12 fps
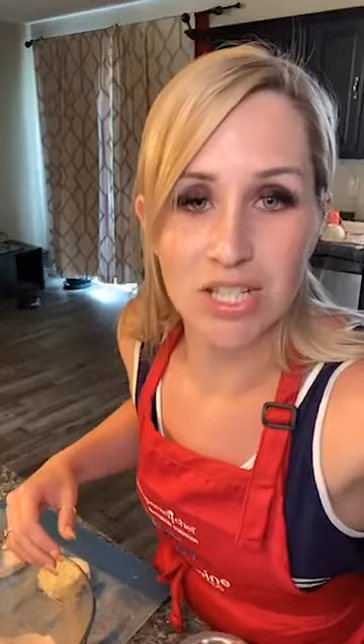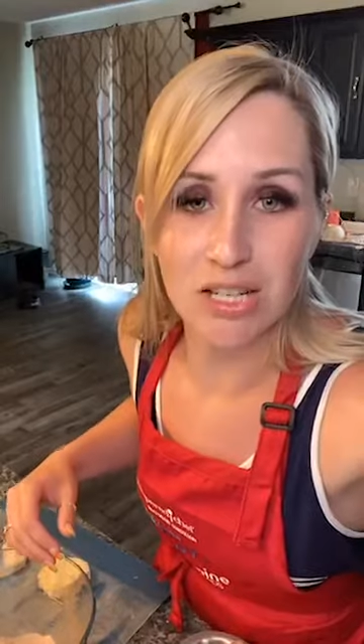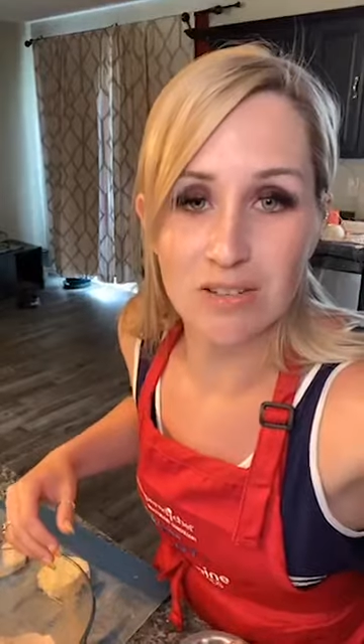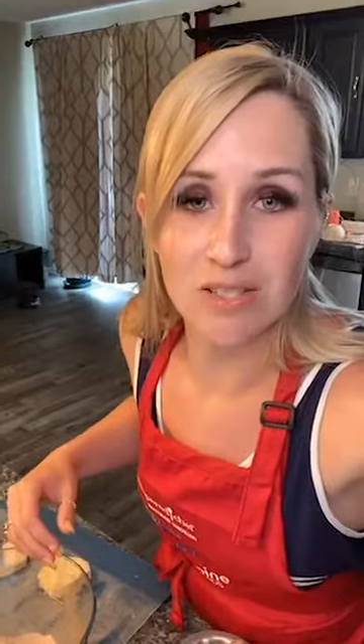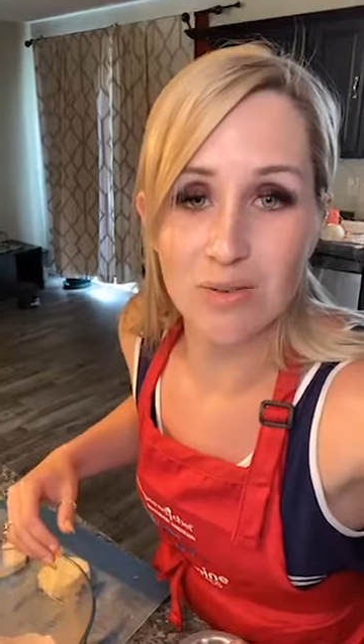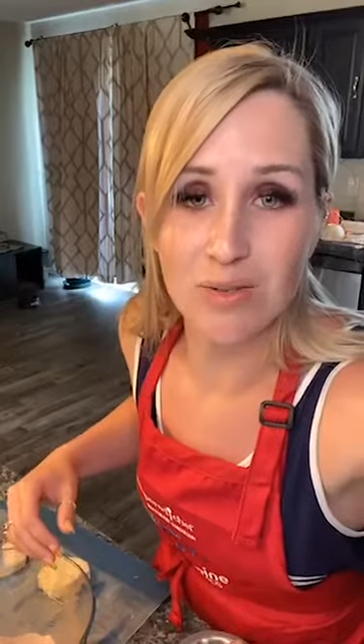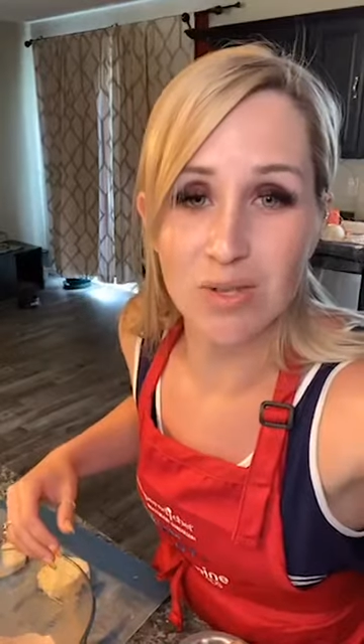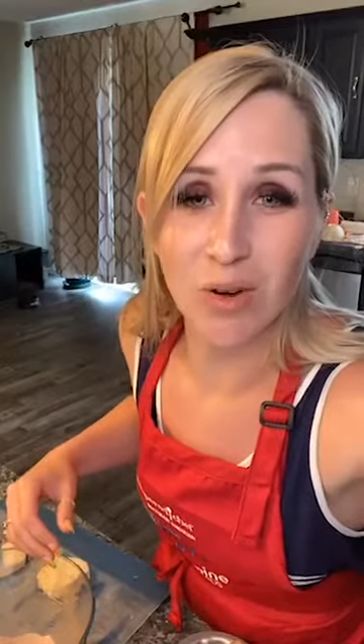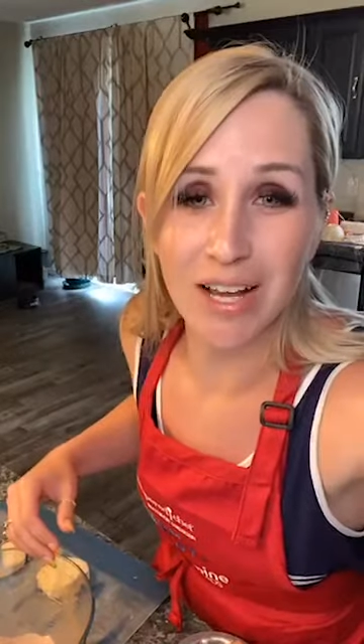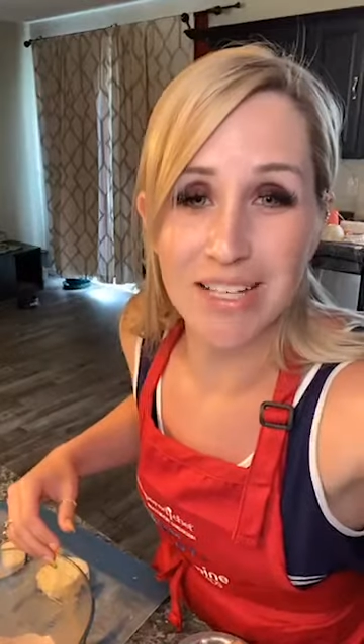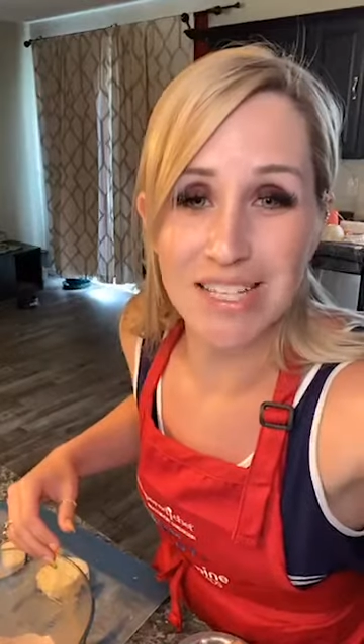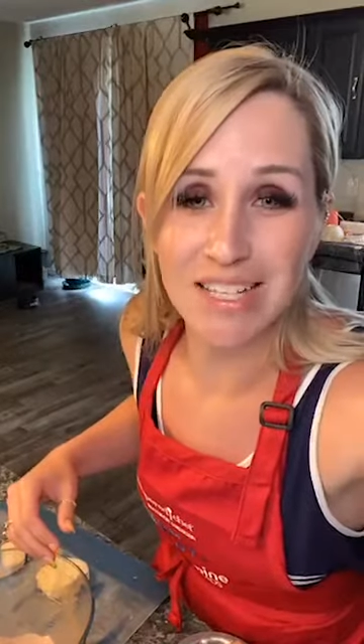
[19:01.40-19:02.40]
and shingles. It was
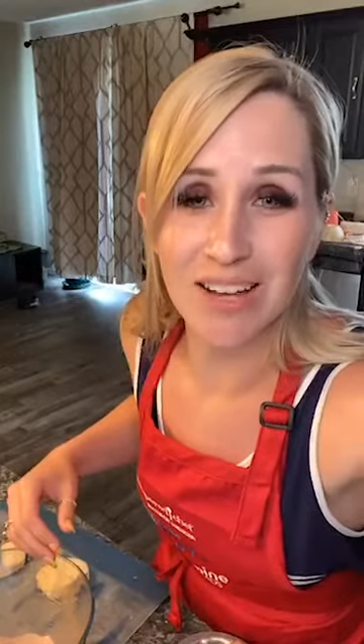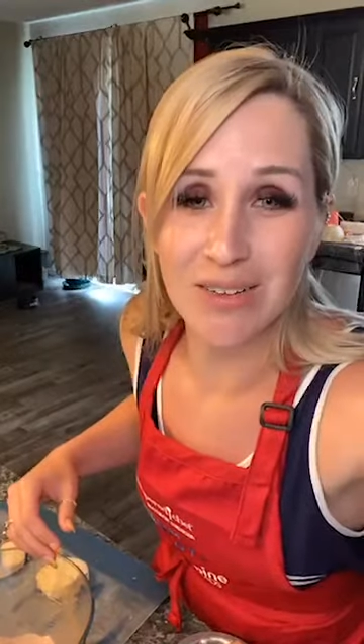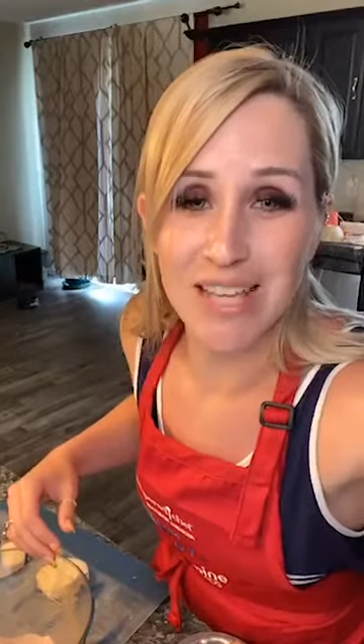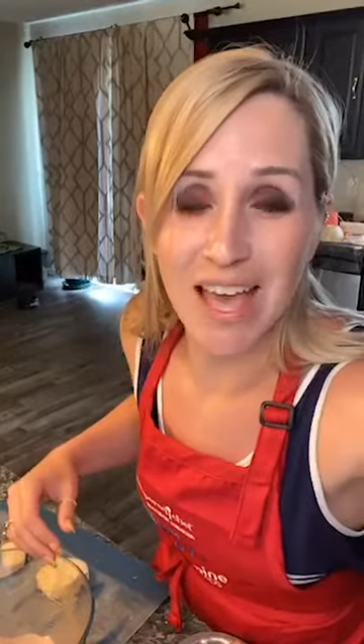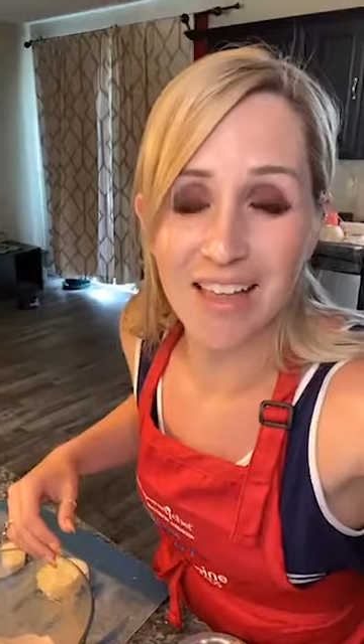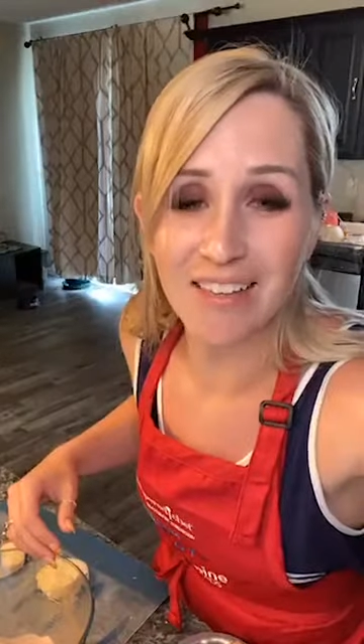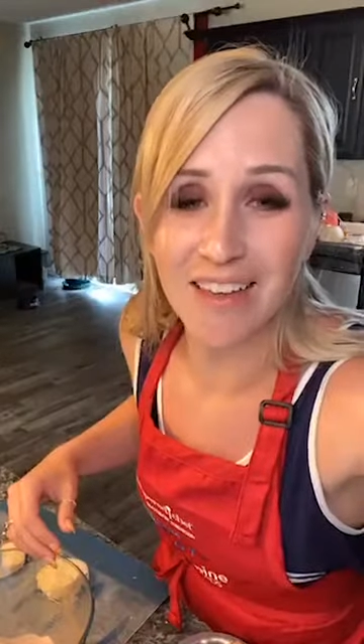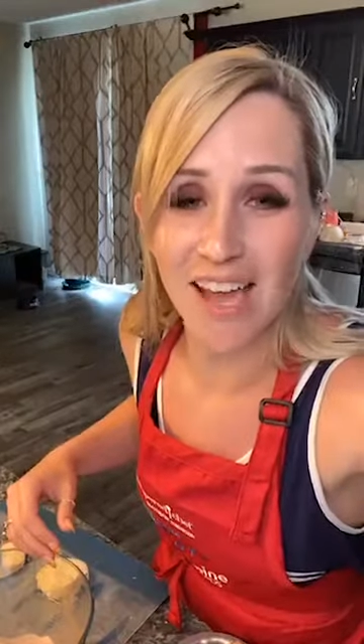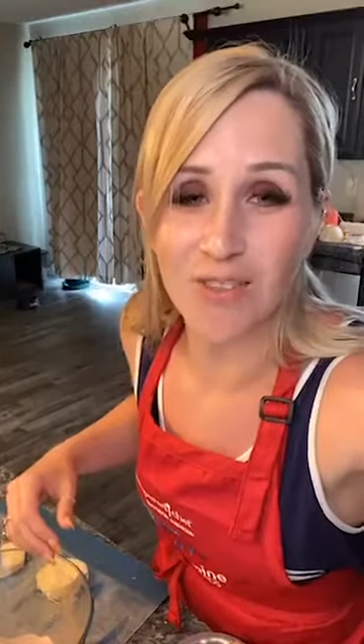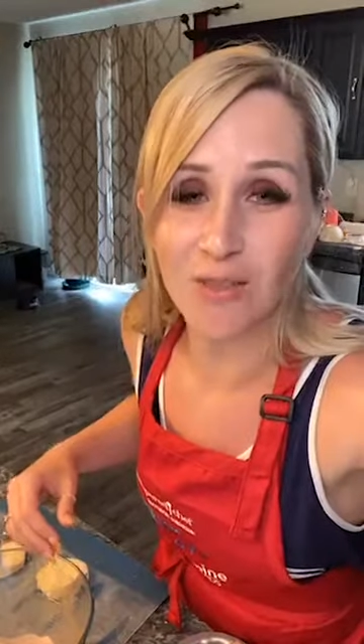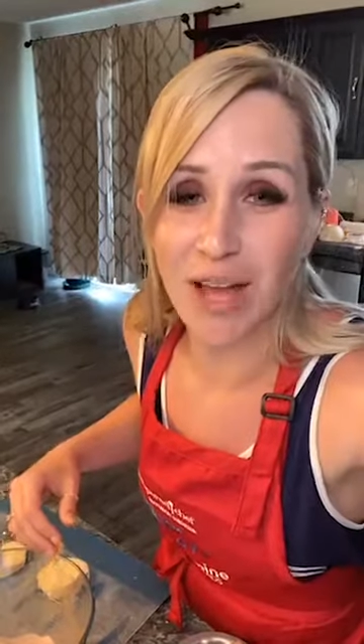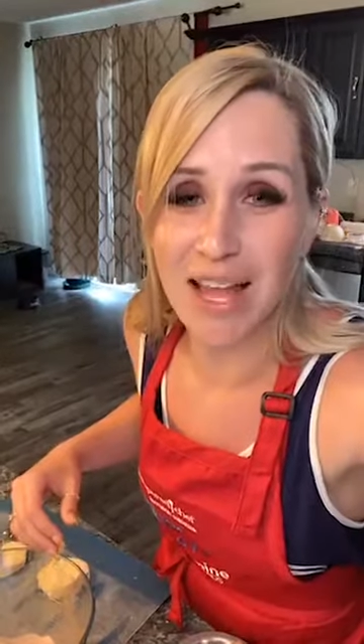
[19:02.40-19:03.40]
crazy. Now it's
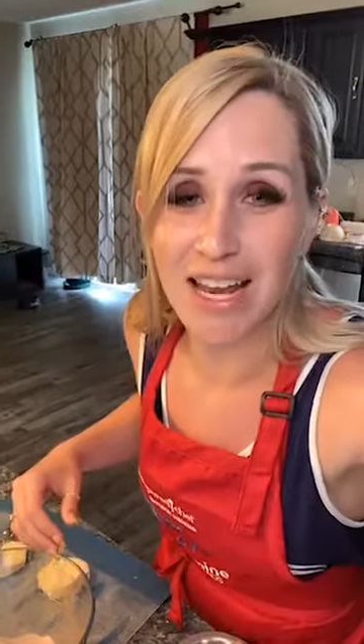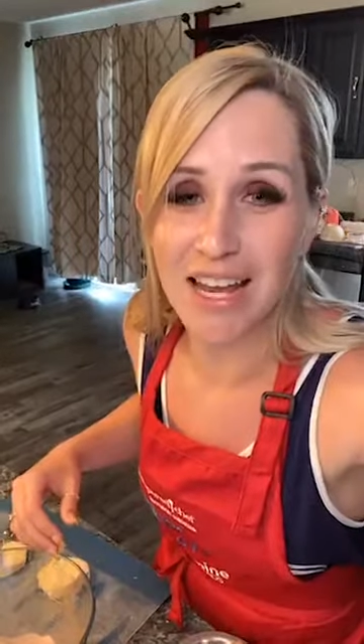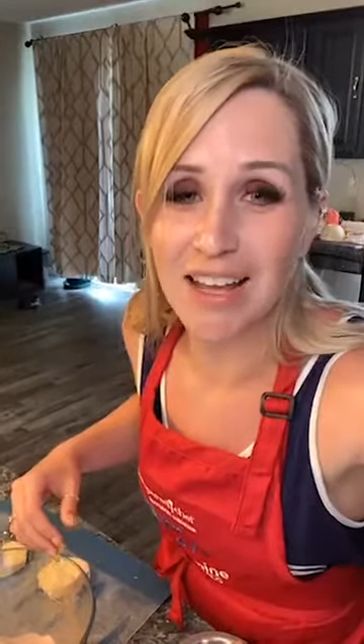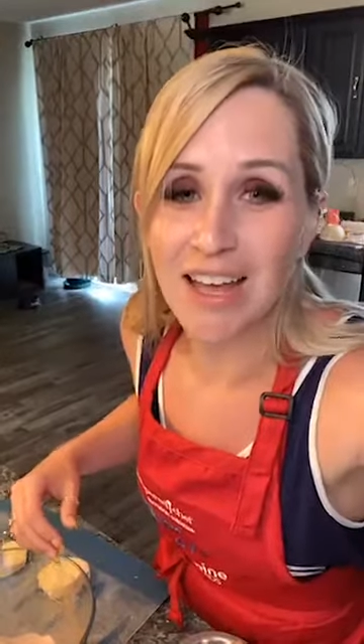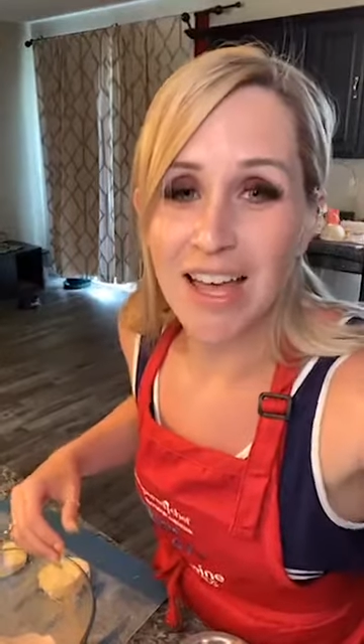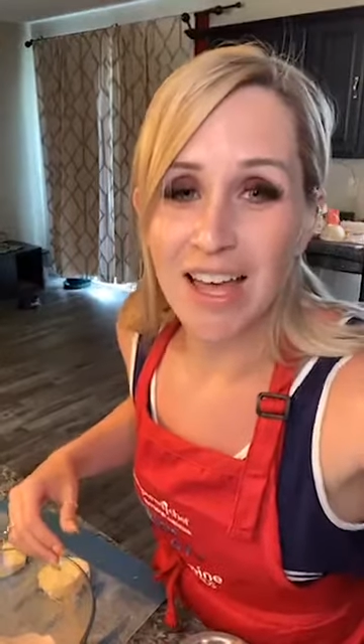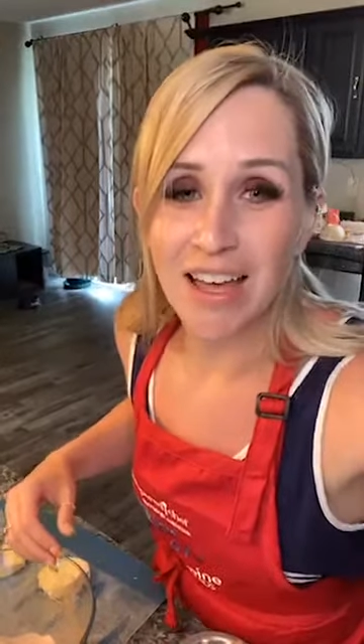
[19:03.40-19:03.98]
hailing and raining.